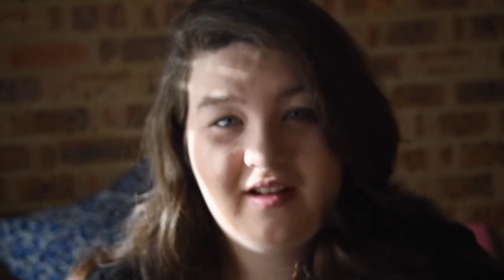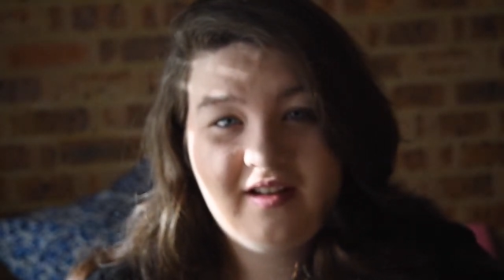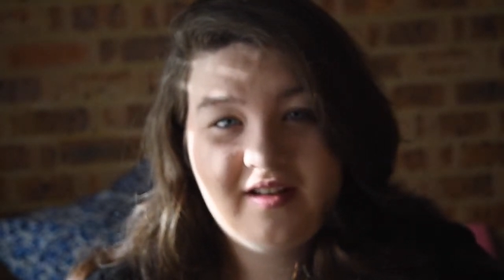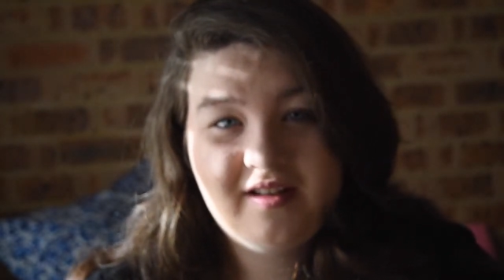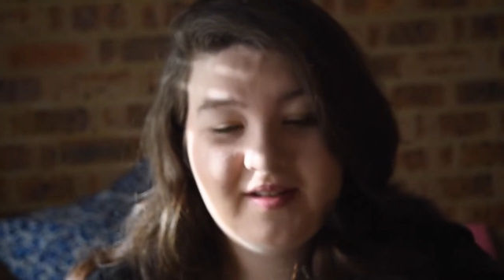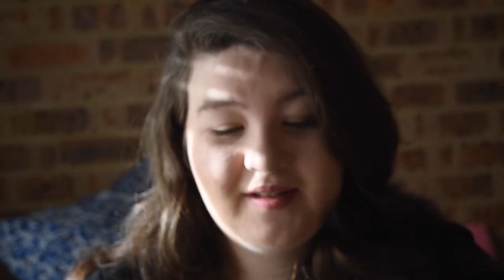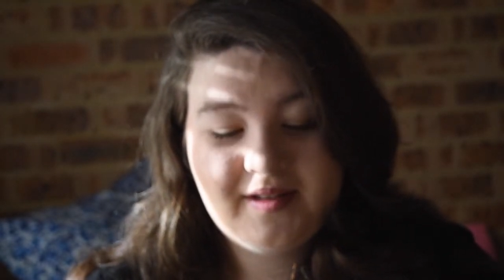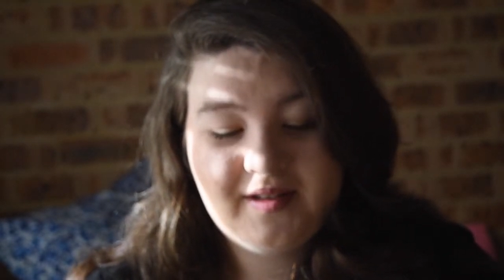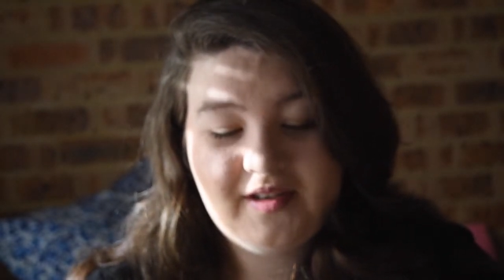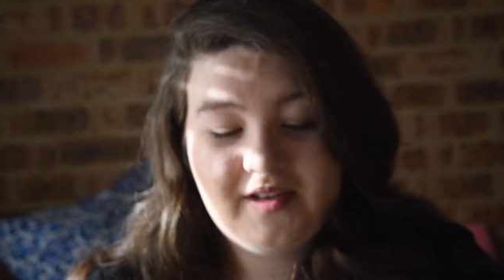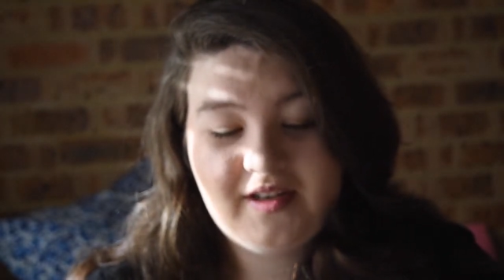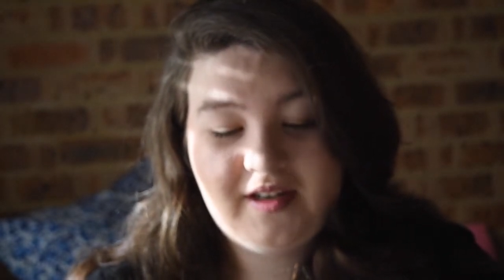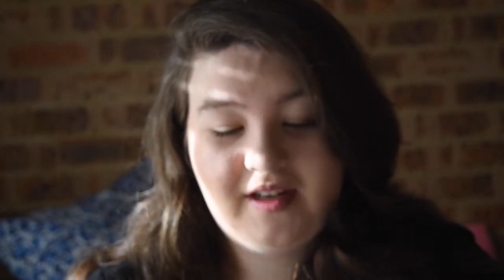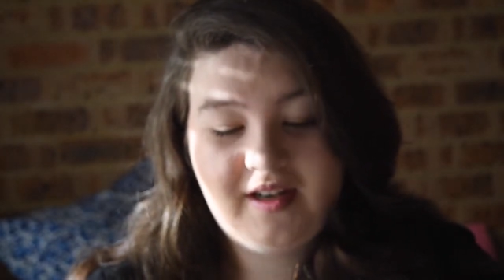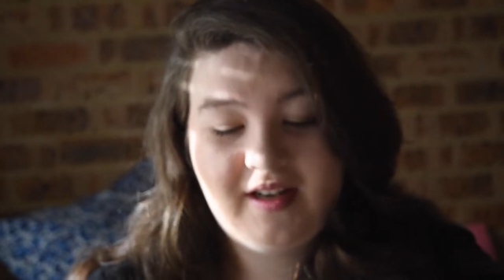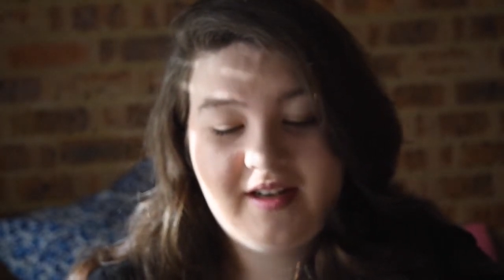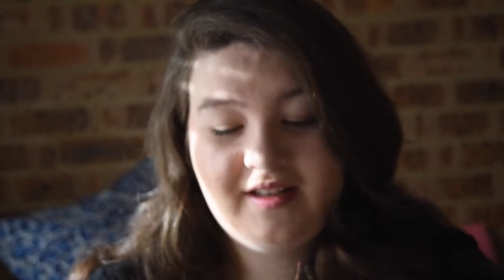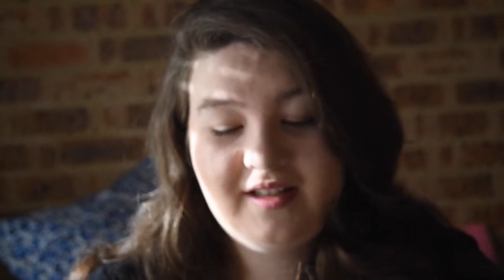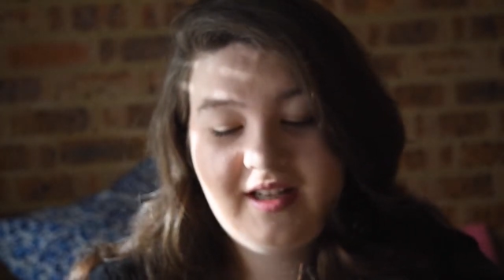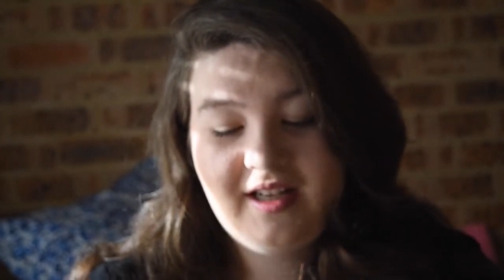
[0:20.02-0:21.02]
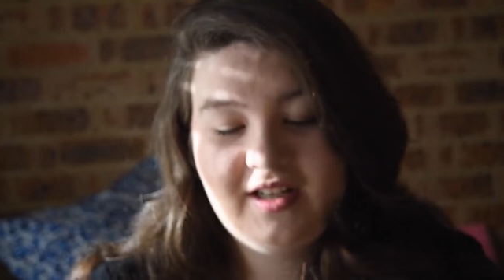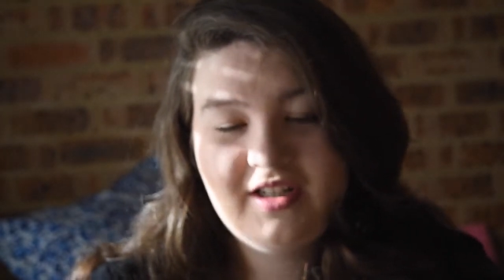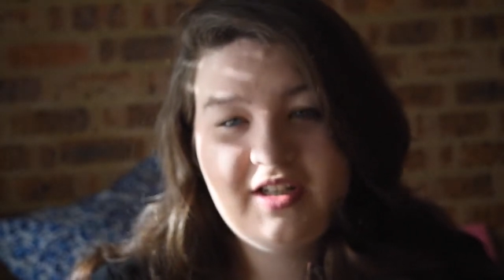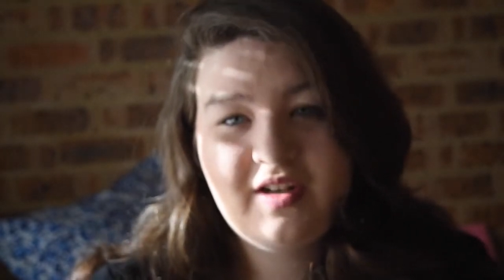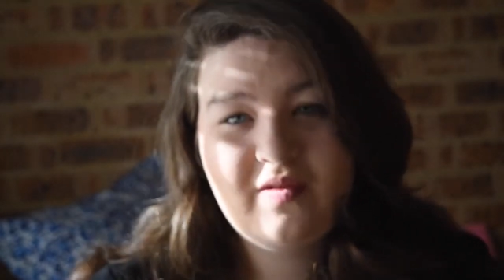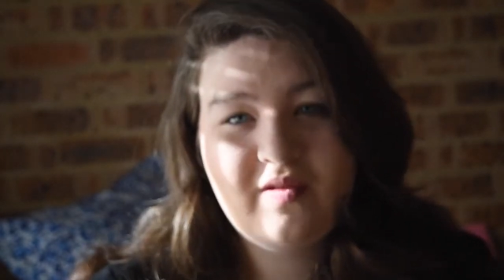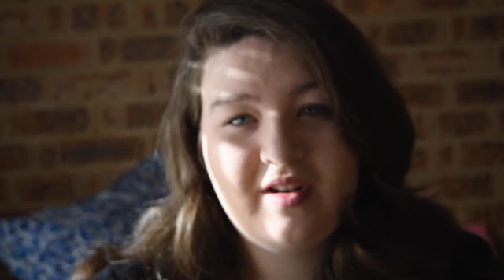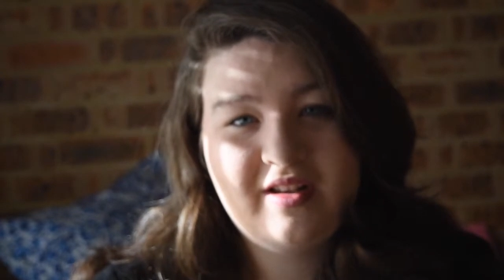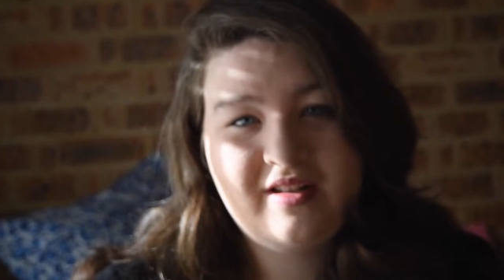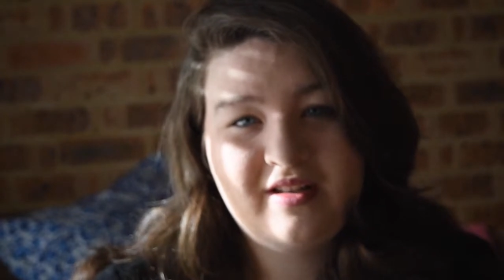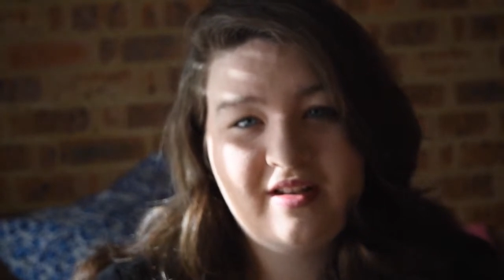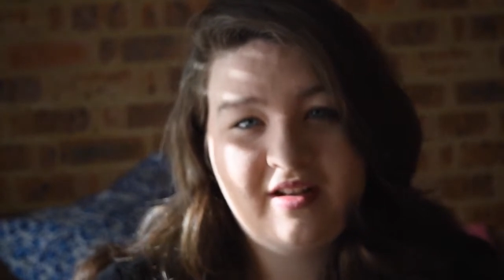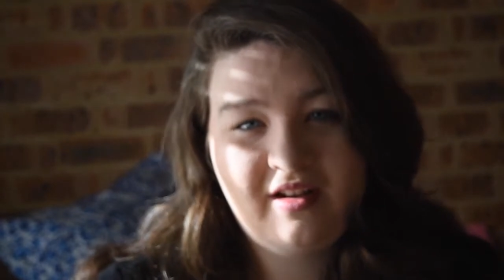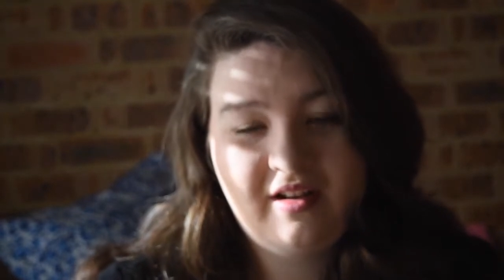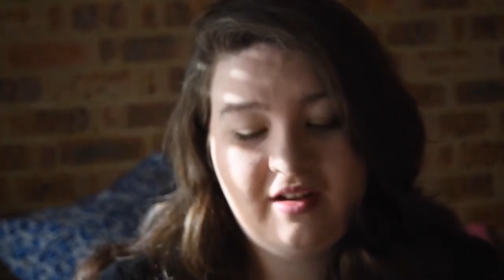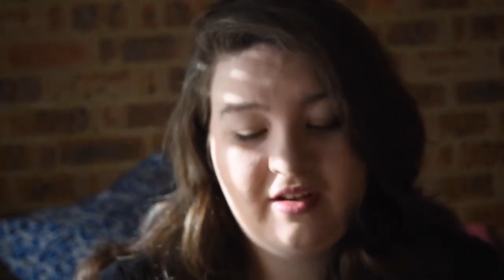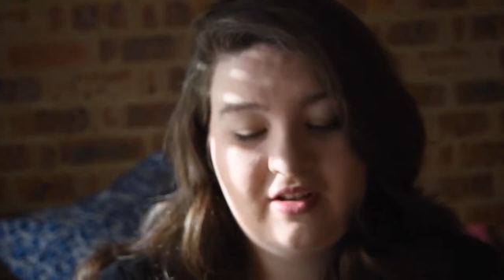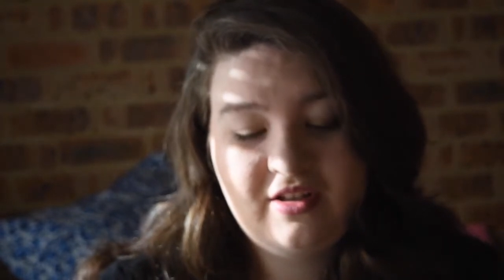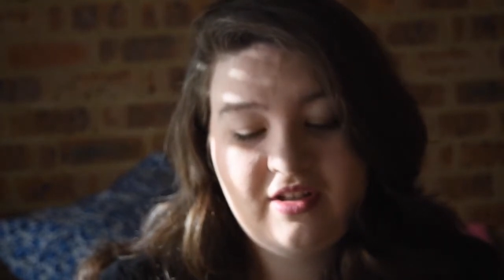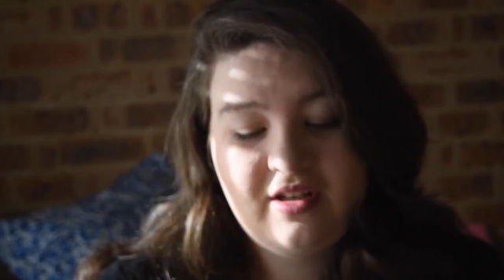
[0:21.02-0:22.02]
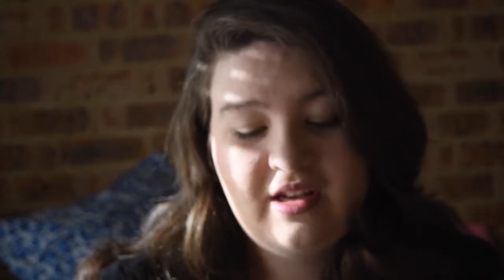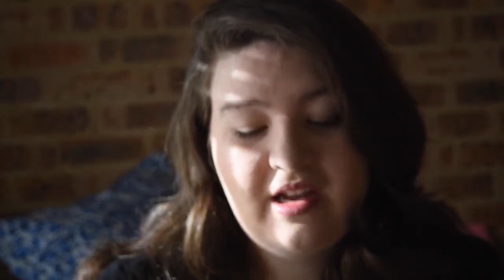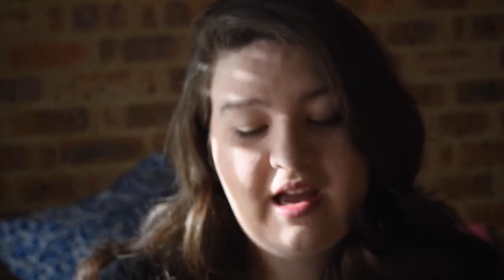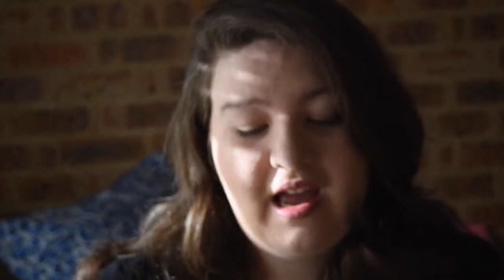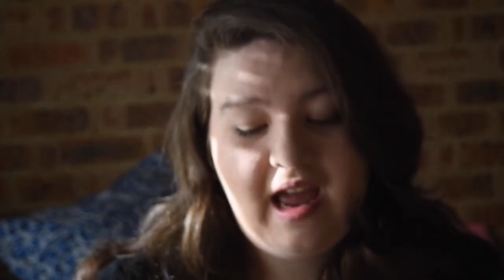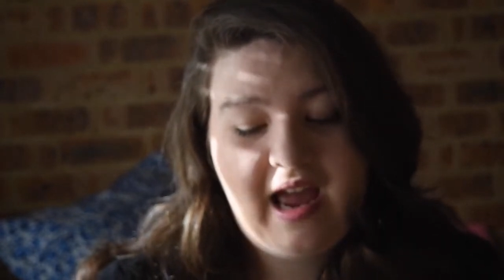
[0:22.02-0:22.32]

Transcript: is on teaching research